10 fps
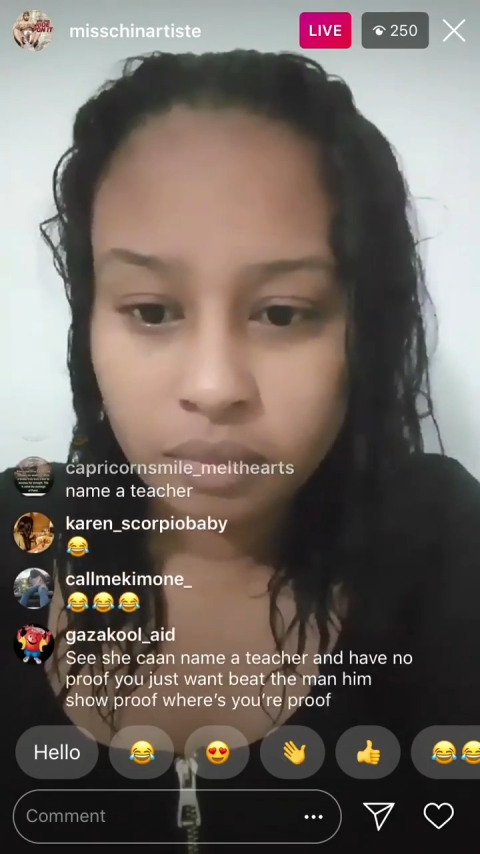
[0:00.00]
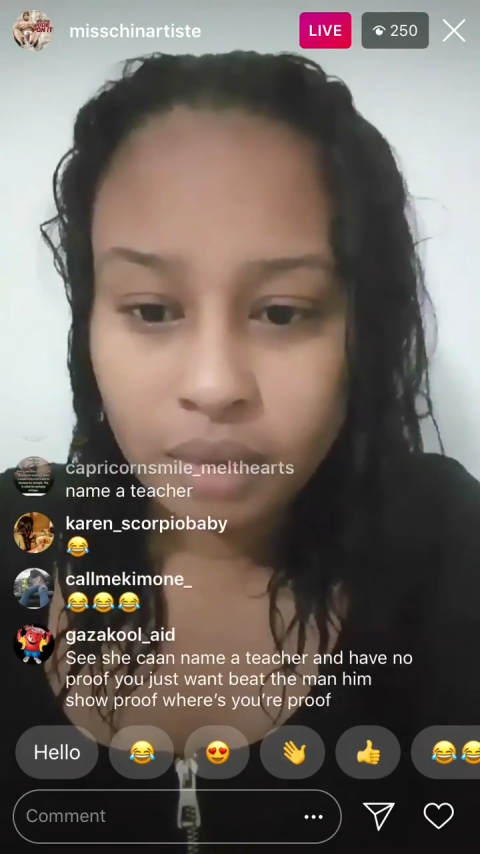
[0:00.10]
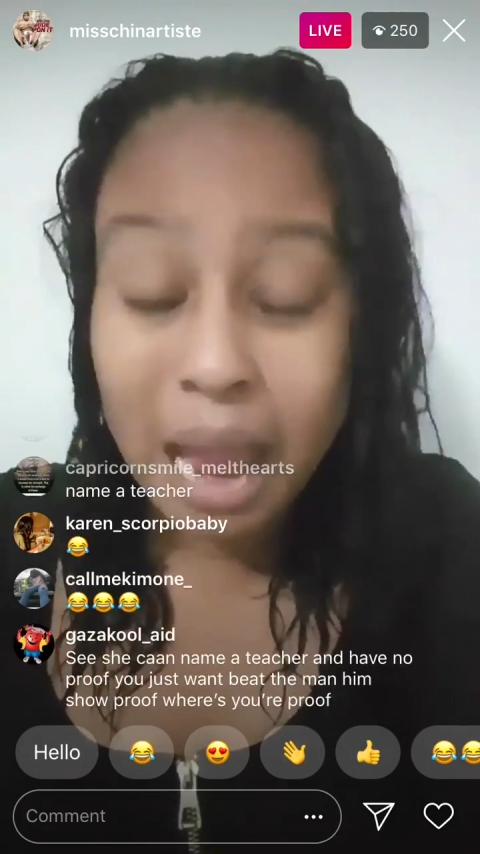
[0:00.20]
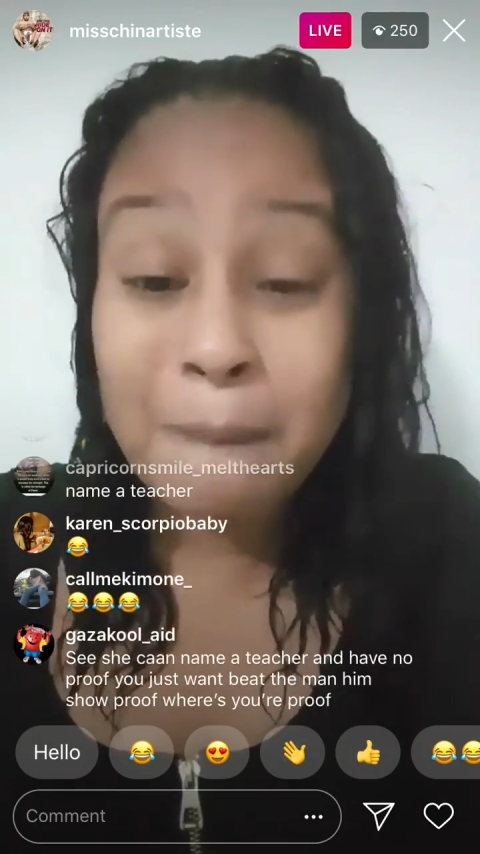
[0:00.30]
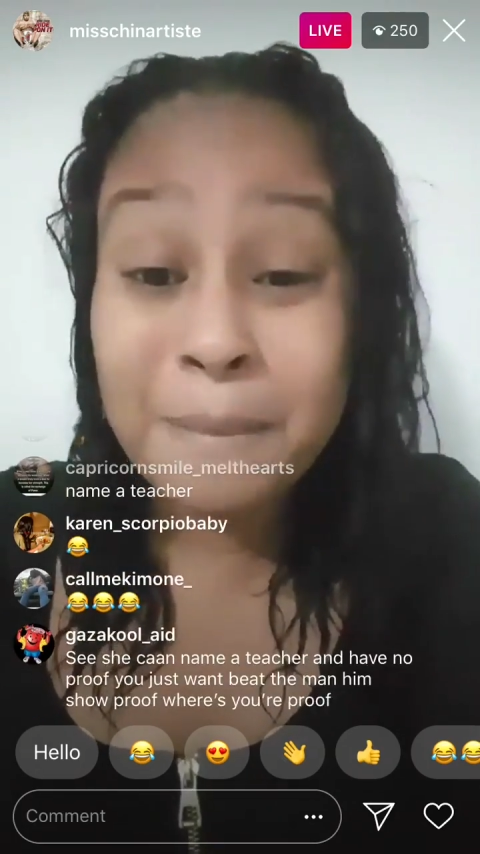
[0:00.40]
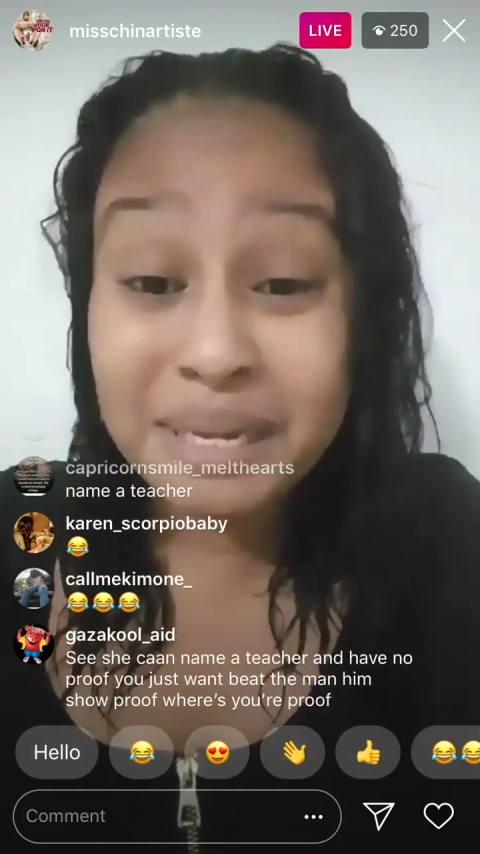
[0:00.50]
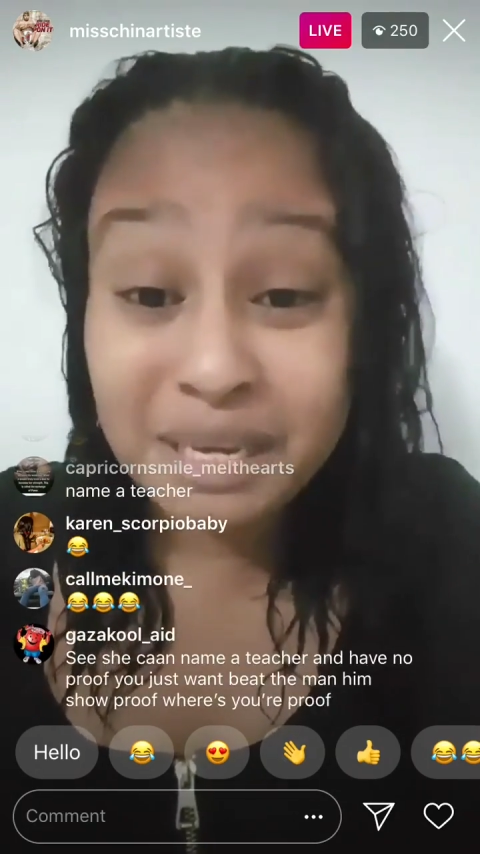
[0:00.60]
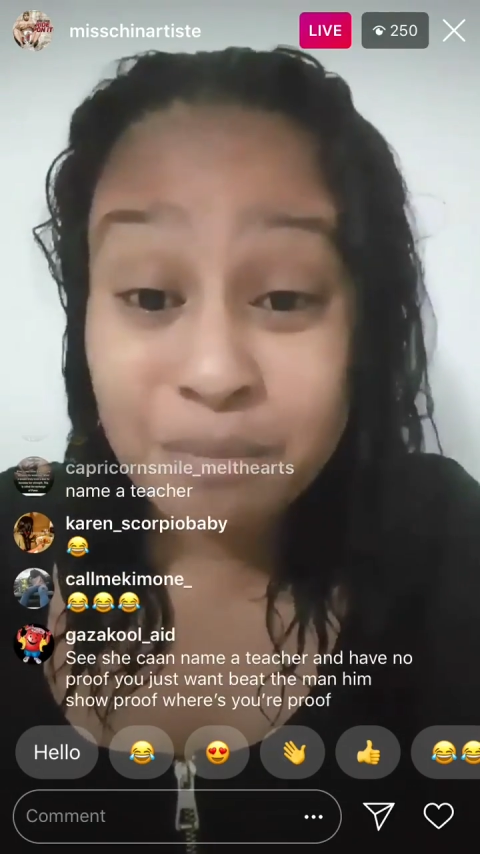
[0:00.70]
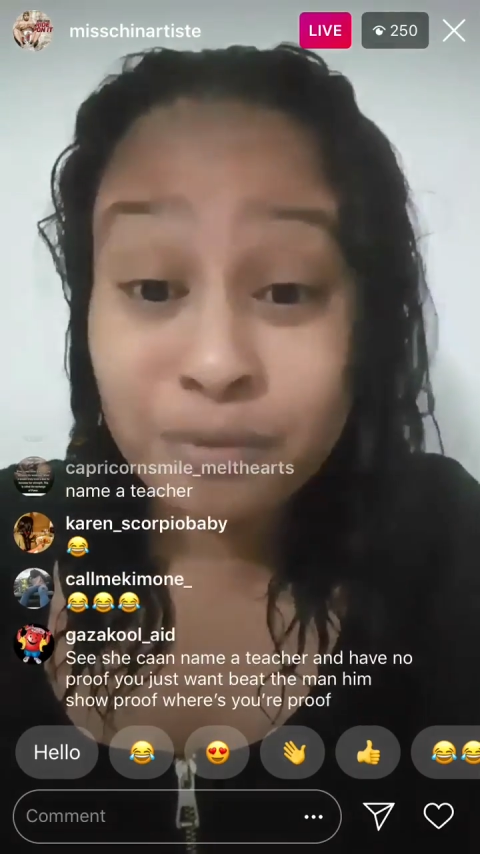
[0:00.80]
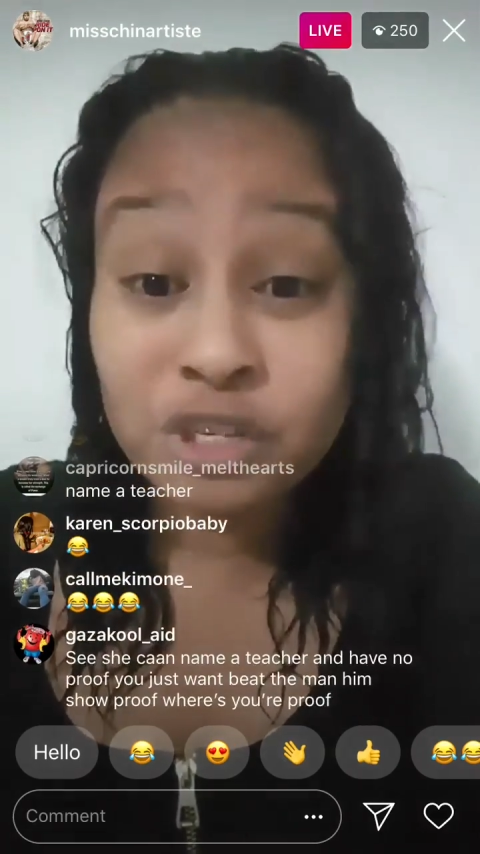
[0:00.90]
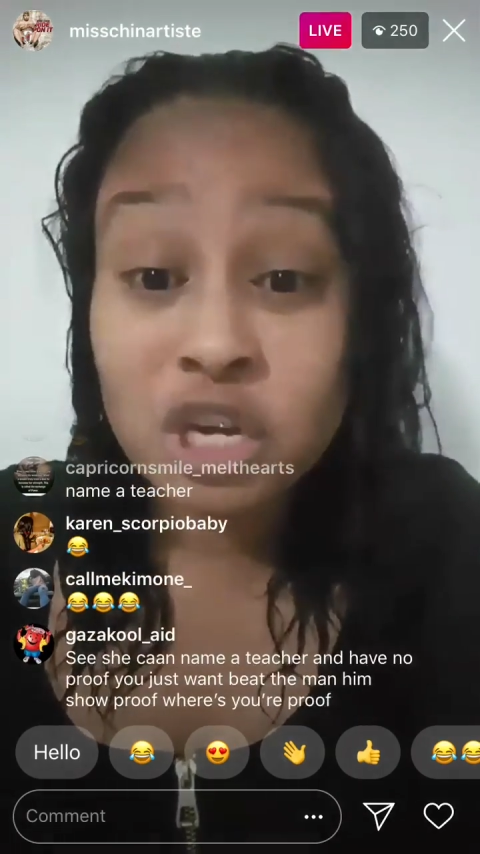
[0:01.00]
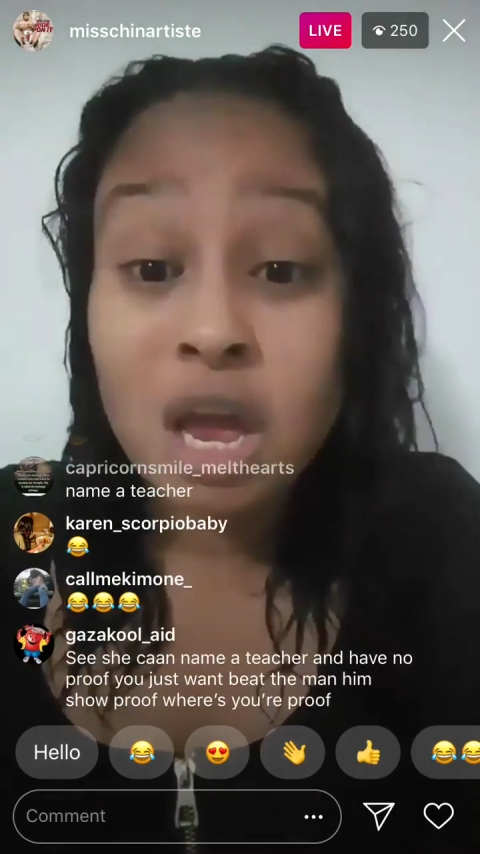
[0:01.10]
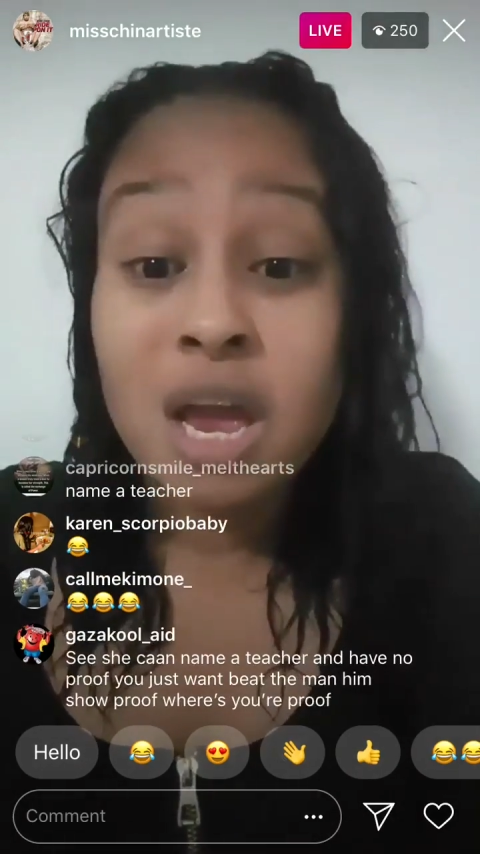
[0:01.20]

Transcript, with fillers: I met Kiprich